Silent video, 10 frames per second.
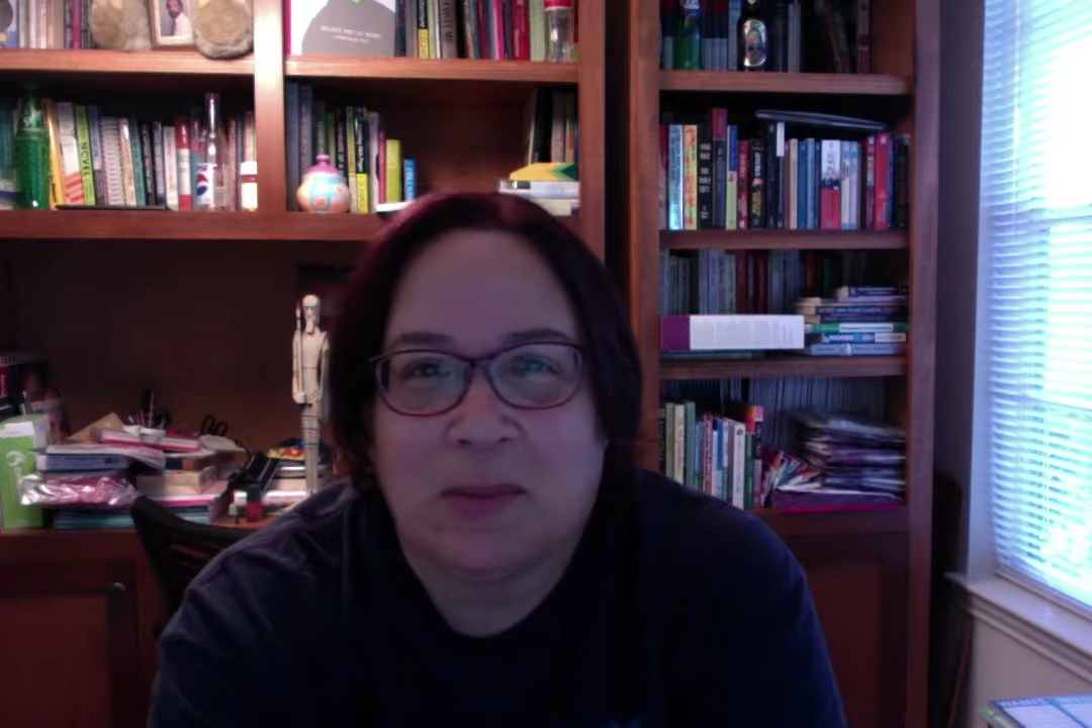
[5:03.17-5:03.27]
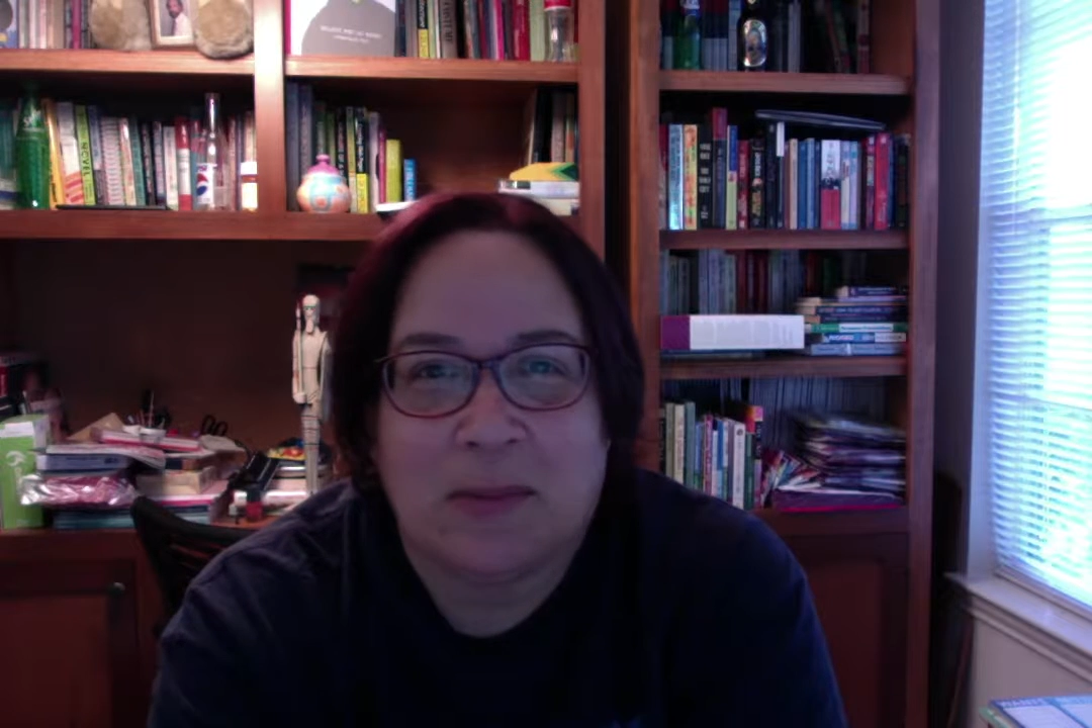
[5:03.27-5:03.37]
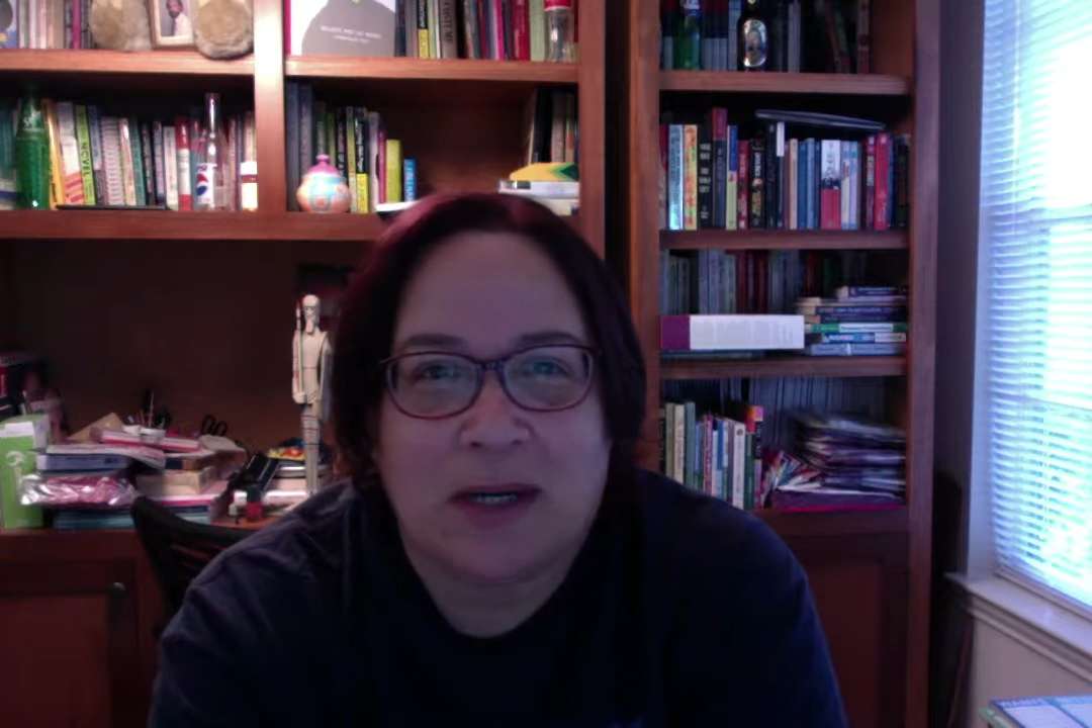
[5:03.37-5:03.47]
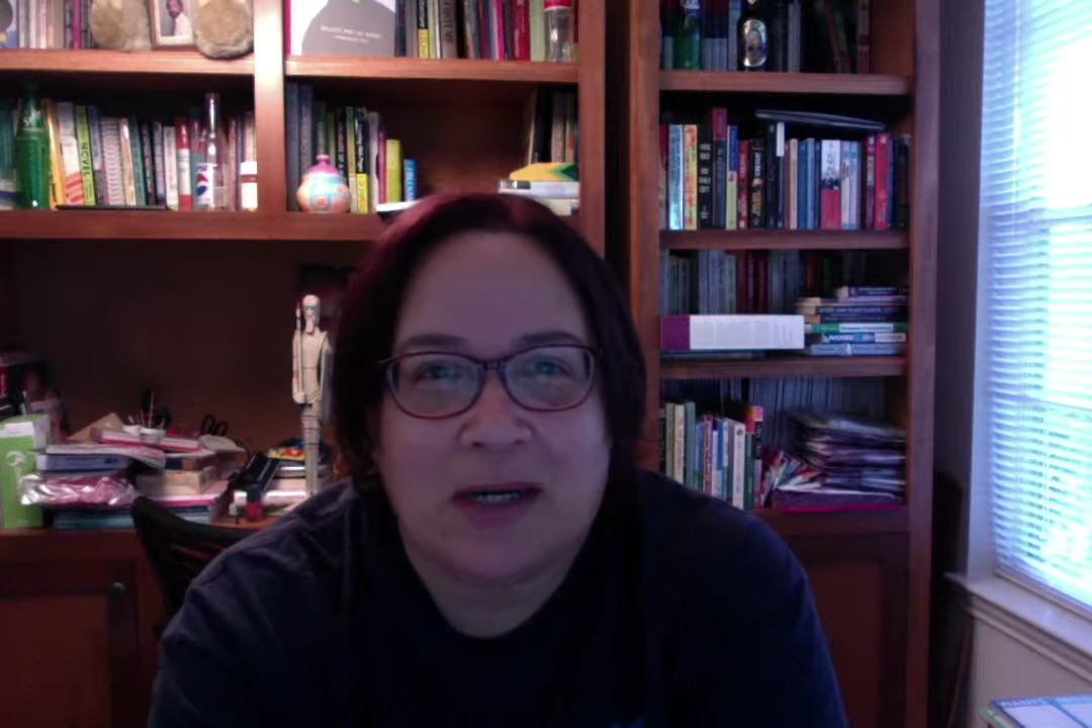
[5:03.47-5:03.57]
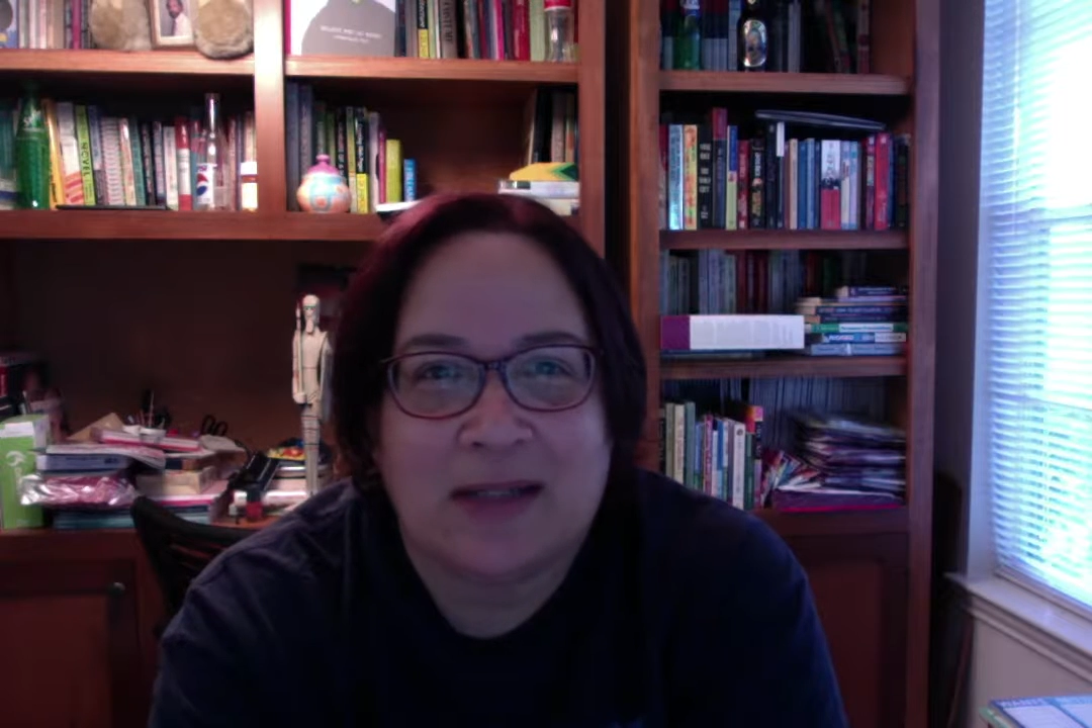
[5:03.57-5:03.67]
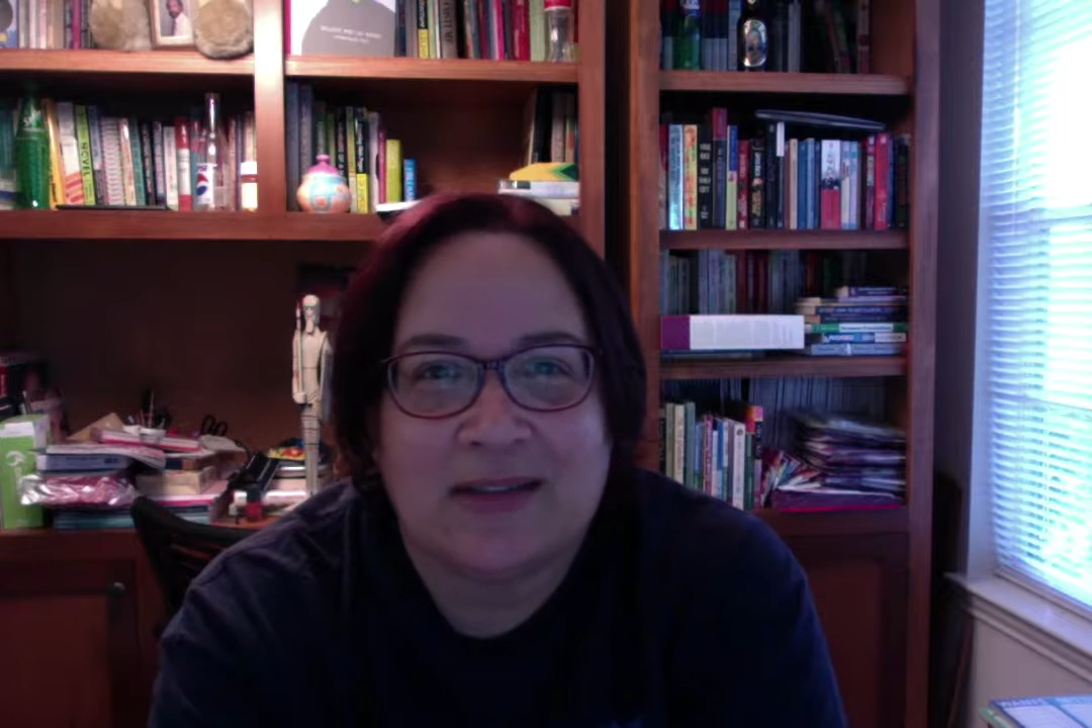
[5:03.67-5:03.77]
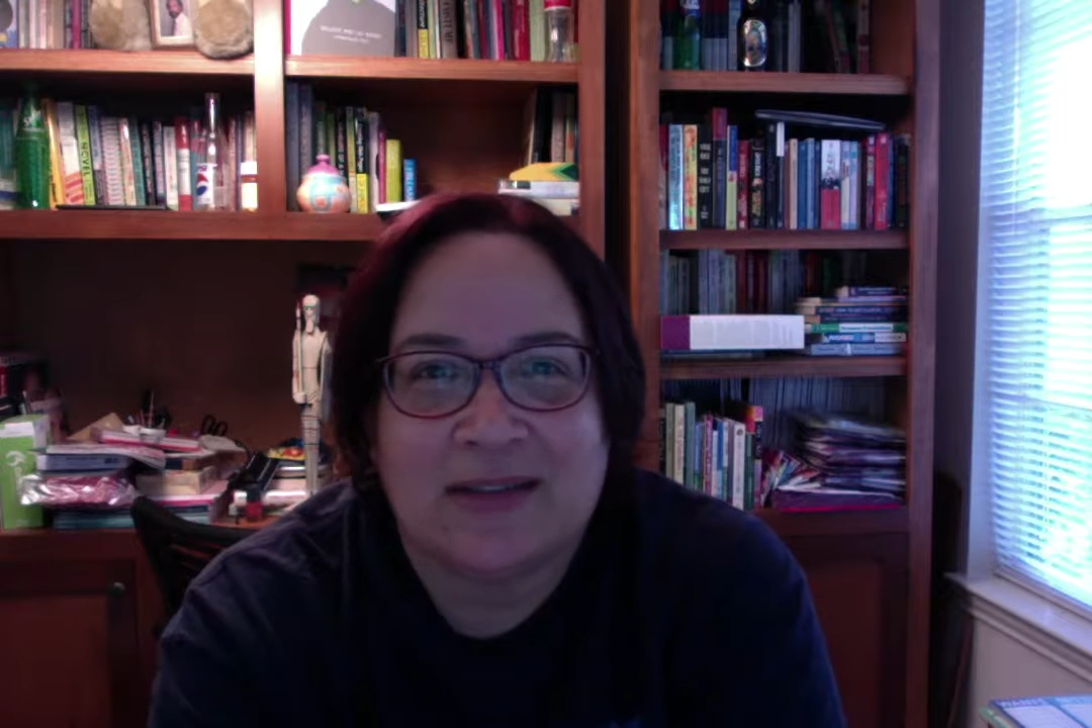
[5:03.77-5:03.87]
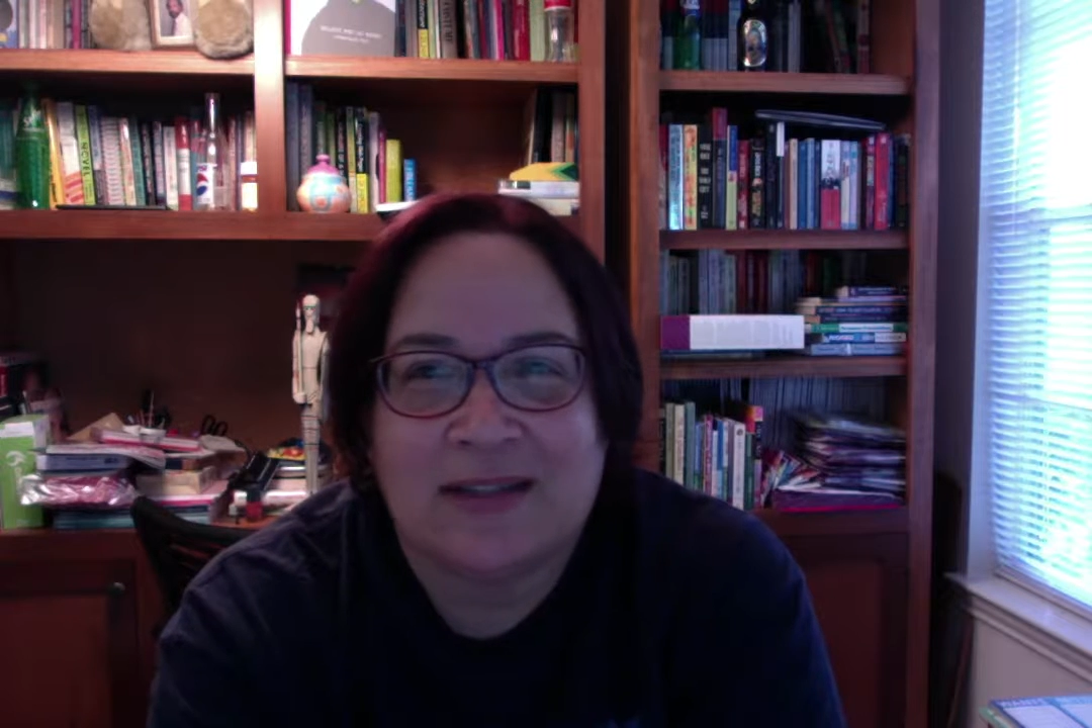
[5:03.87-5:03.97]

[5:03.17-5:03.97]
Mon